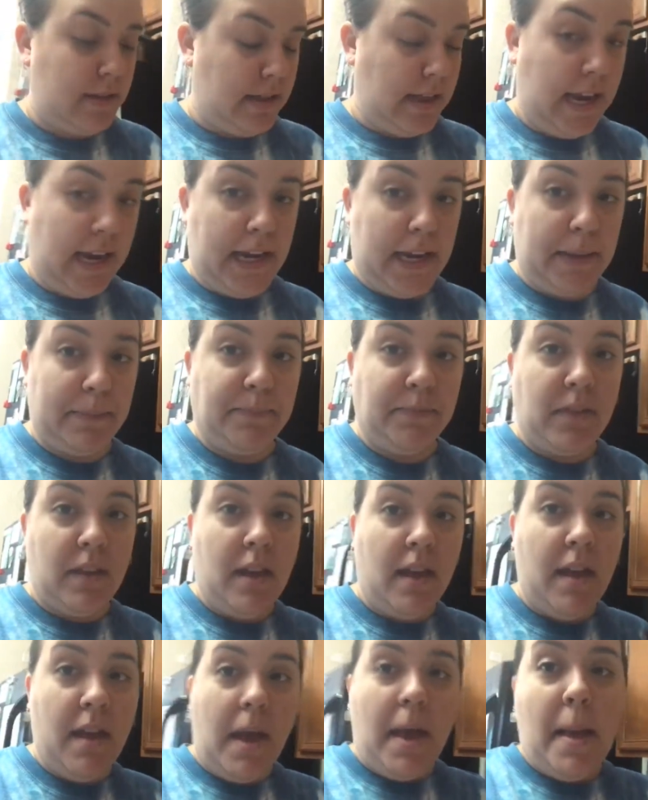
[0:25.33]
and lighting.
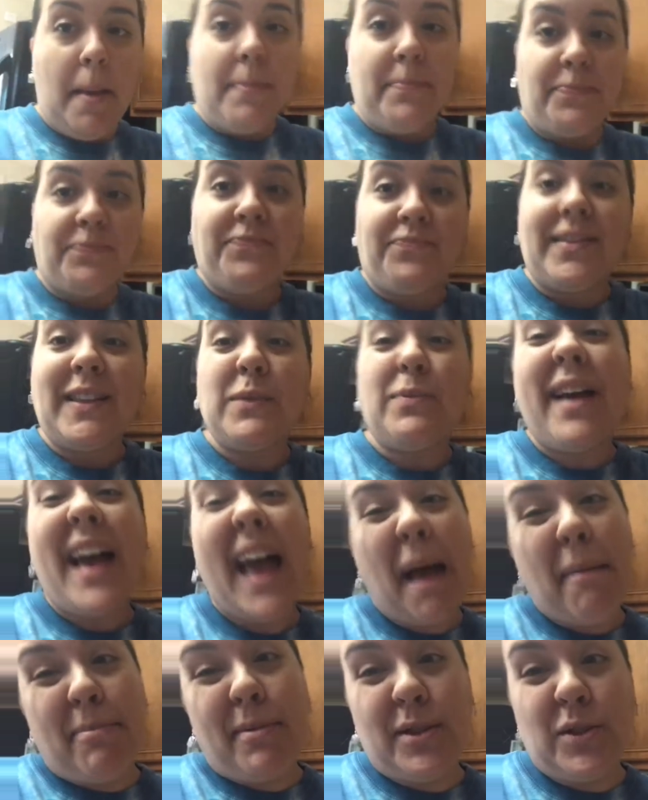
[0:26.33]
That's what
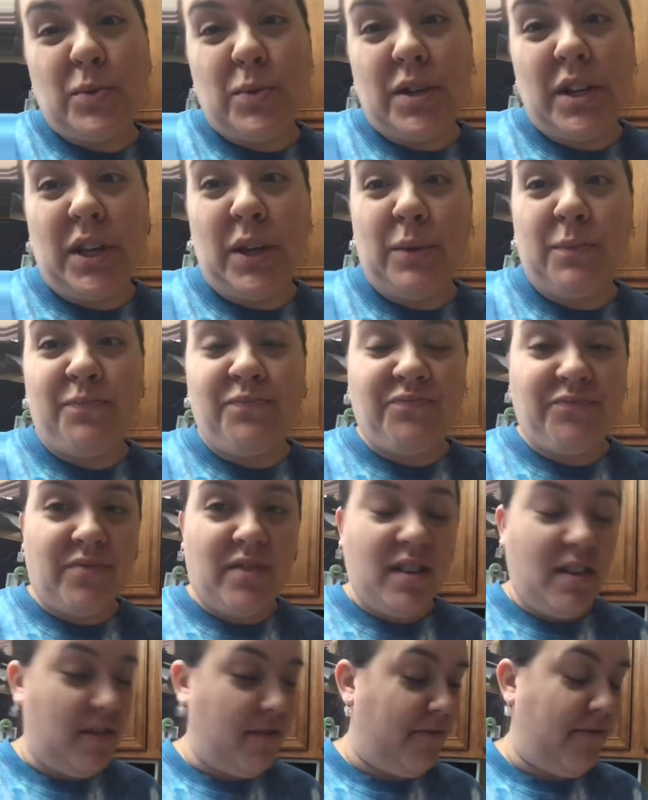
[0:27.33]
happens when you
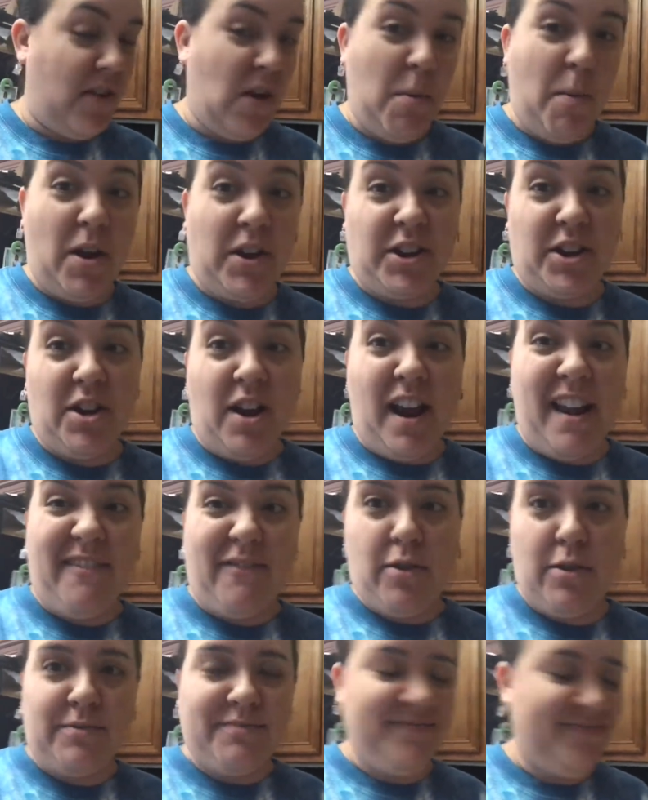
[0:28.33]
film on your
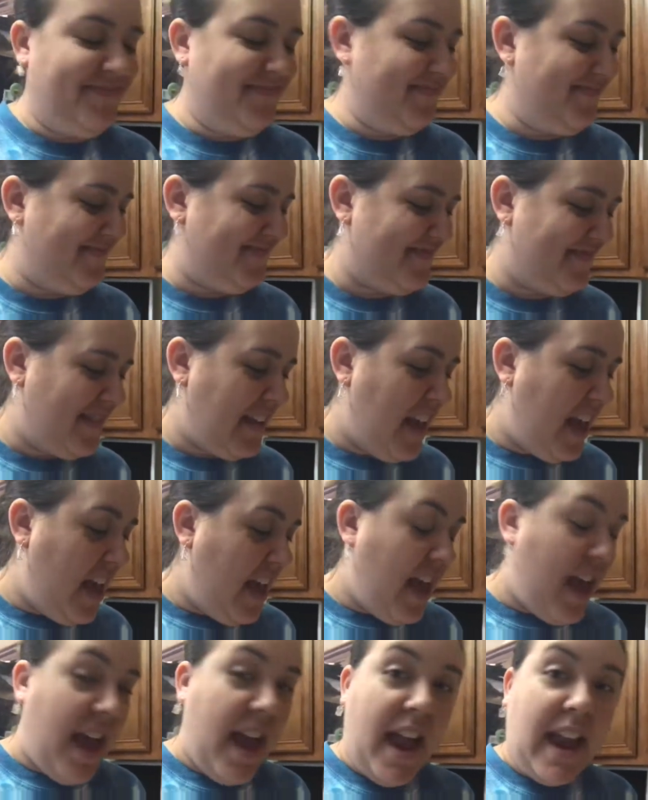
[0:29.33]
iPhone.
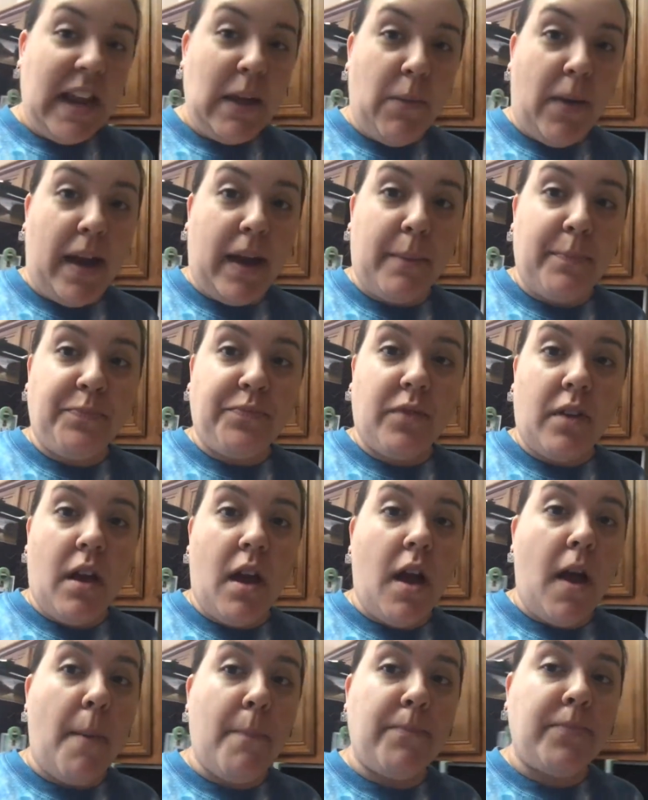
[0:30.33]
Anyway,
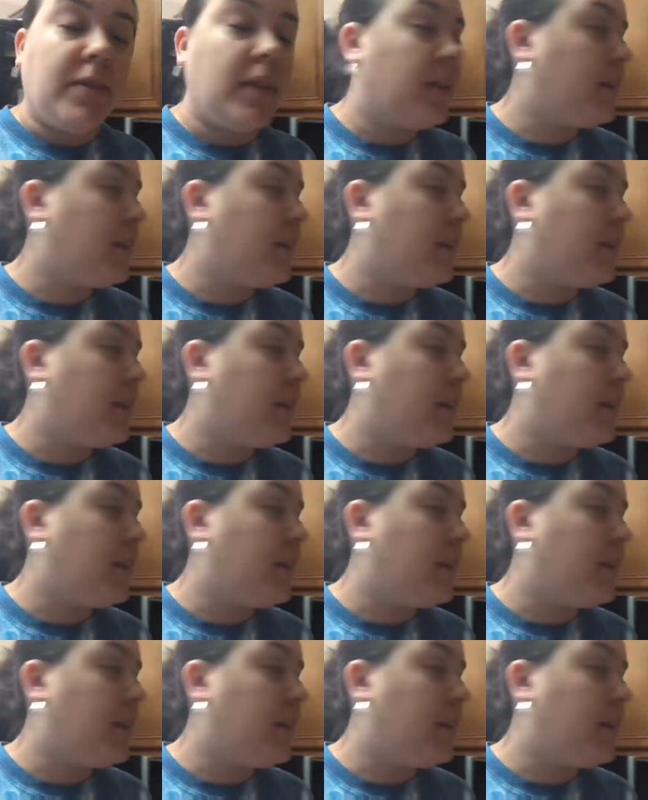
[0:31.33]
the